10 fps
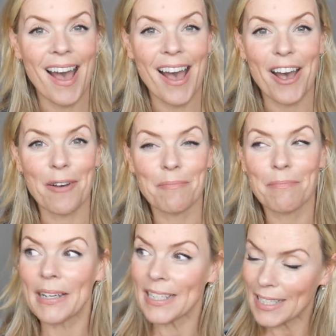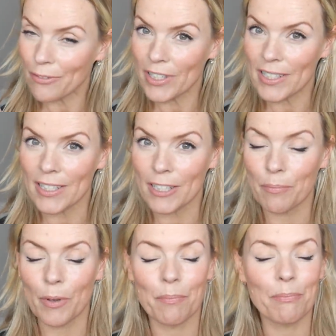Um, better delivery system,
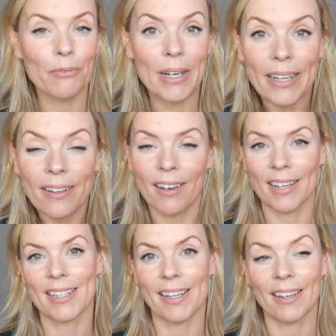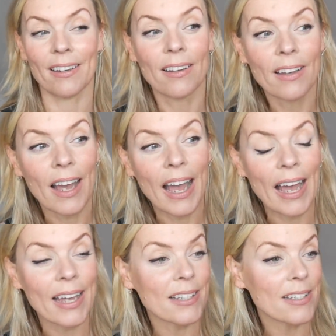but brilliant idea.
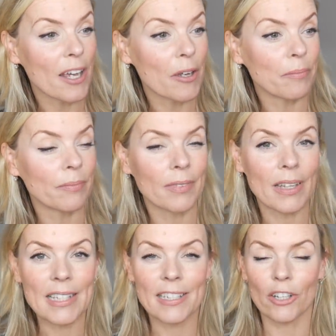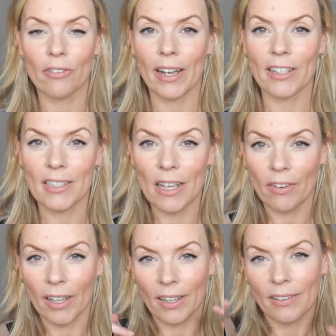And um, isn't it great just to have
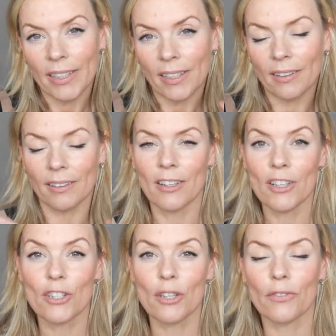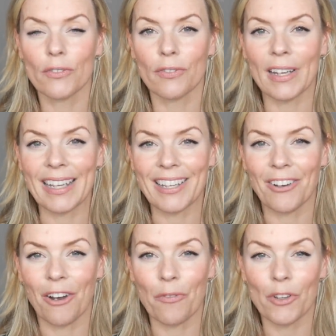like a little soft flick
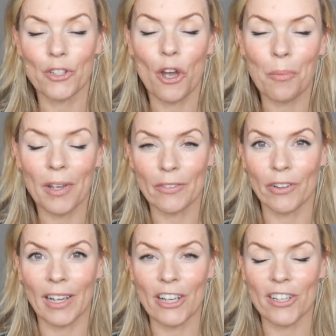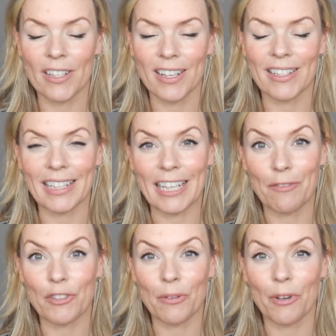on the top line of your lashes because it
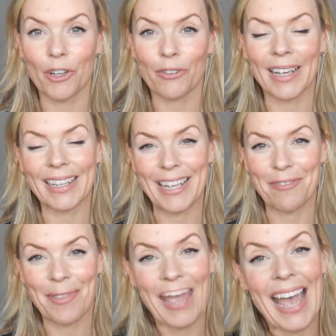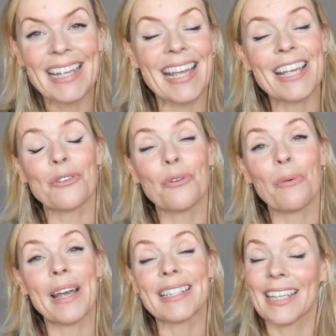gives you a great lift. And as
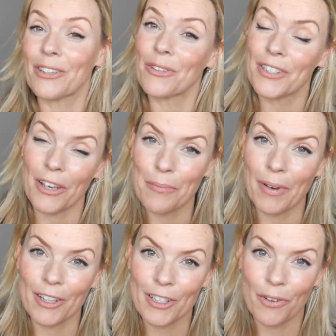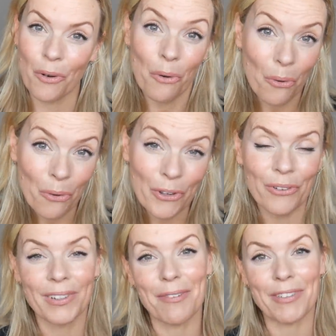always, thank you so much for all
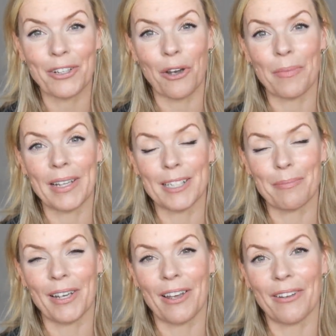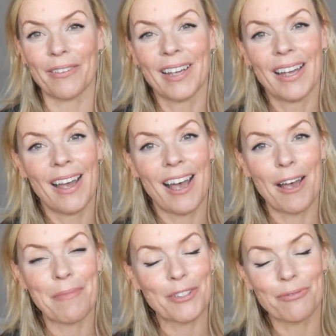your lovely comments below.
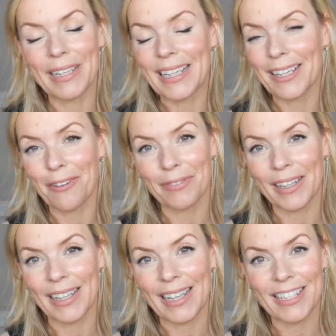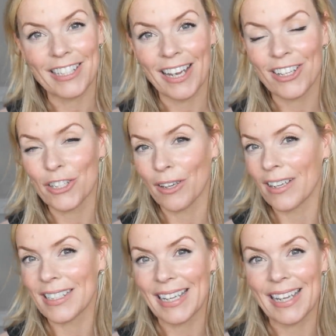Um, it's really lovely exchanging
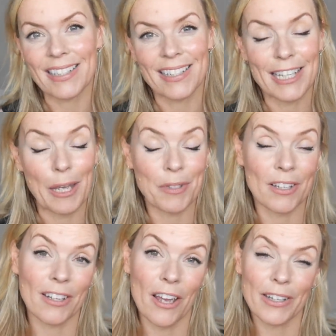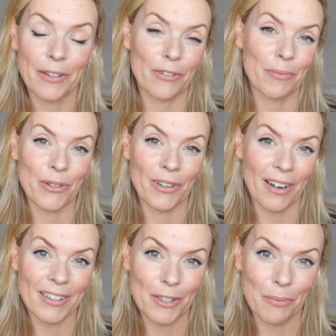ideas and tips and learning from you
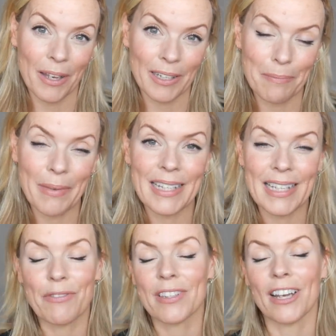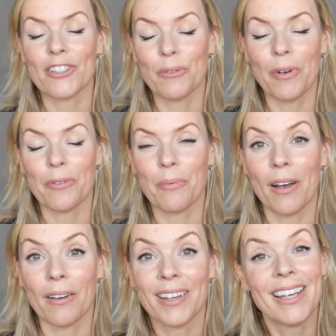guys as well. It makes everything I do
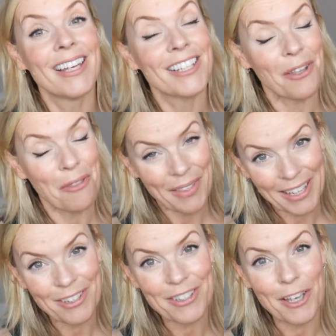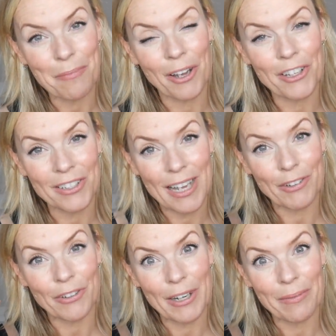worthwhile. So thank you so much and have
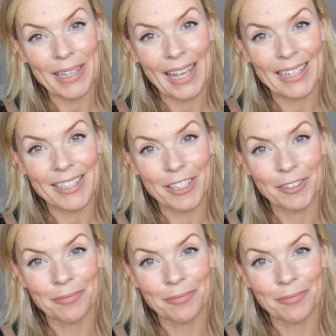a great weekend.